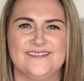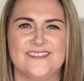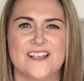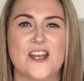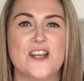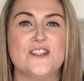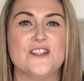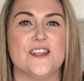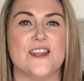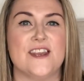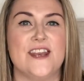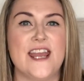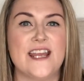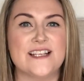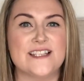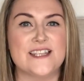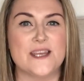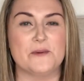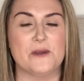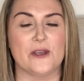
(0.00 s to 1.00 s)
So the next
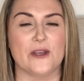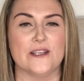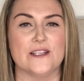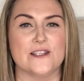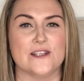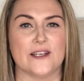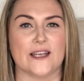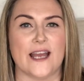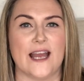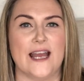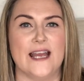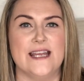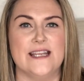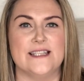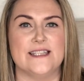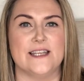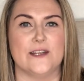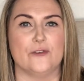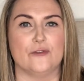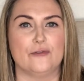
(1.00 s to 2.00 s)
thing we're going to look at is
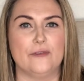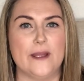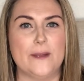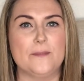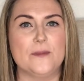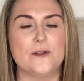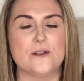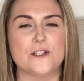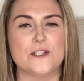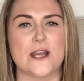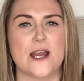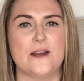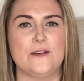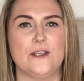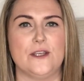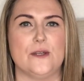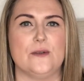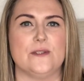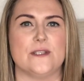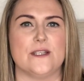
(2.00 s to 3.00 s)
the grip your child
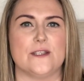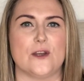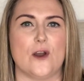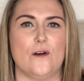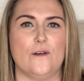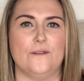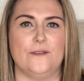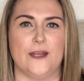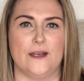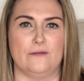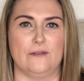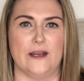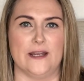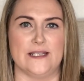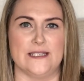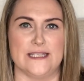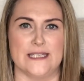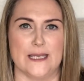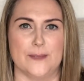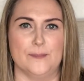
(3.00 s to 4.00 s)
uses of their
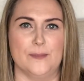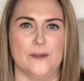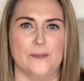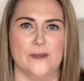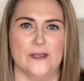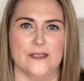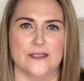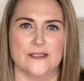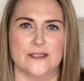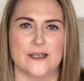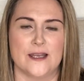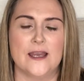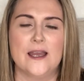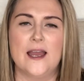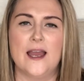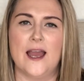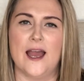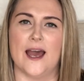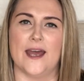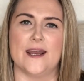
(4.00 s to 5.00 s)
writing implement.
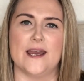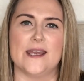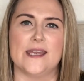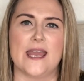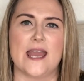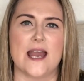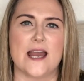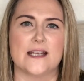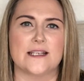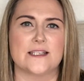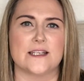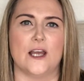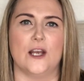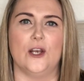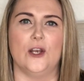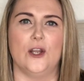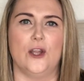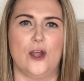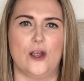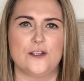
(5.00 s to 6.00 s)
And I get asked a
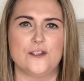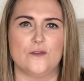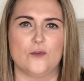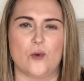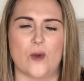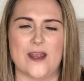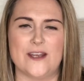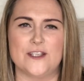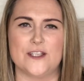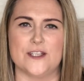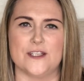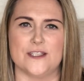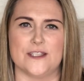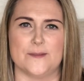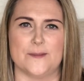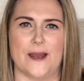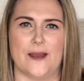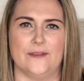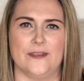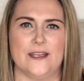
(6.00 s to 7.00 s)
lot of questions
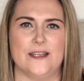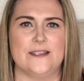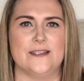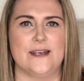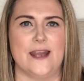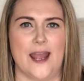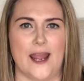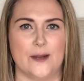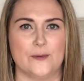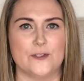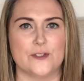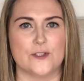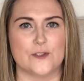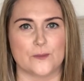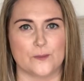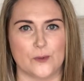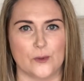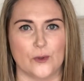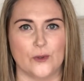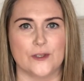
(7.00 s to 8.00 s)
about this and how to
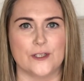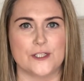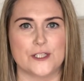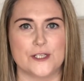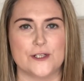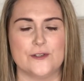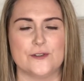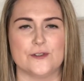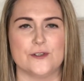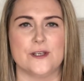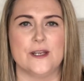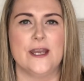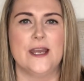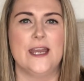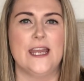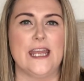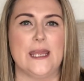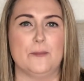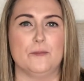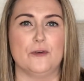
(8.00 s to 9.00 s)
support the children
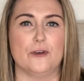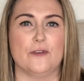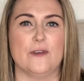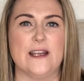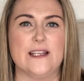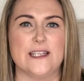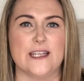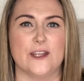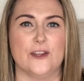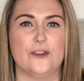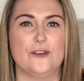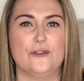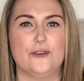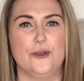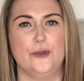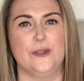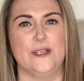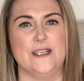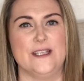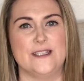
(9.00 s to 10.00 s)
in progressing
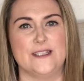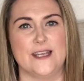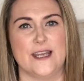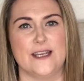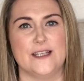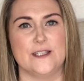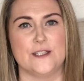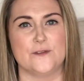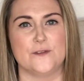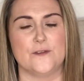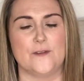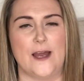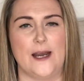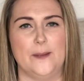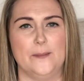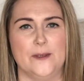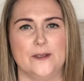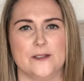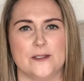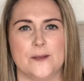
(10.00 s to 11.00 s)
through these stages of
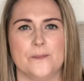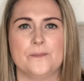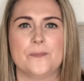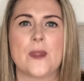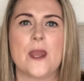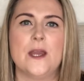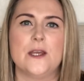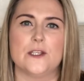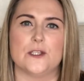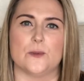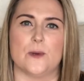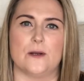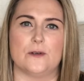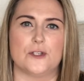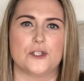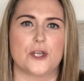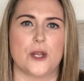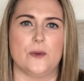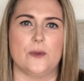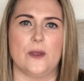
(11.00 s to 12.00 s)
development. So I'll
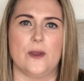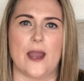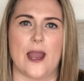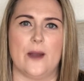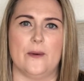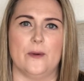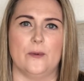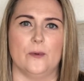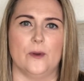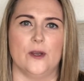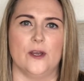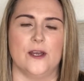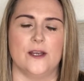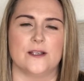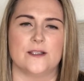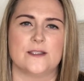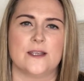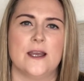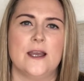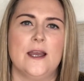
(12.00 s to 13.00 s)
show you how it
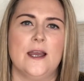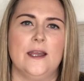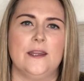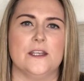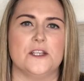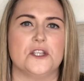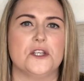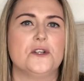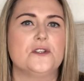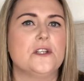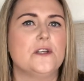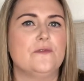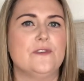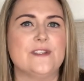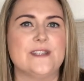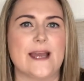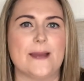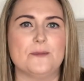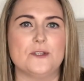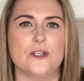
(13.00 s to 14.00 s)
works. The children in
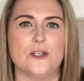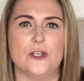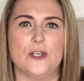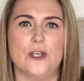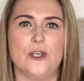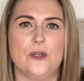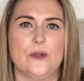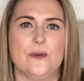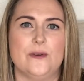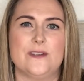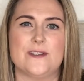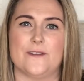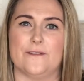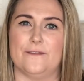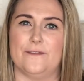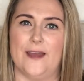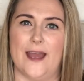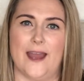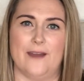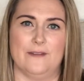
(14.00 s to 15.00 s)
reception use
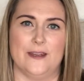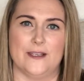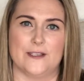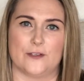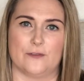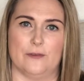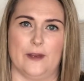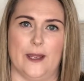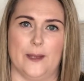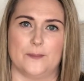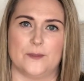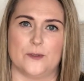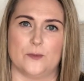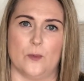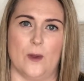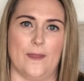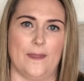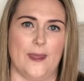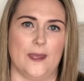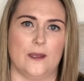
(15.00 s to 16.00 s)
various grips
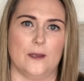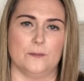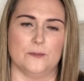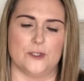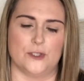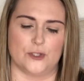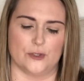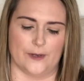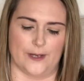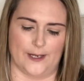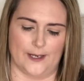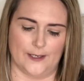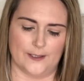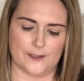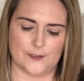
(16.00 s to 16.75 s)
when they come to join us.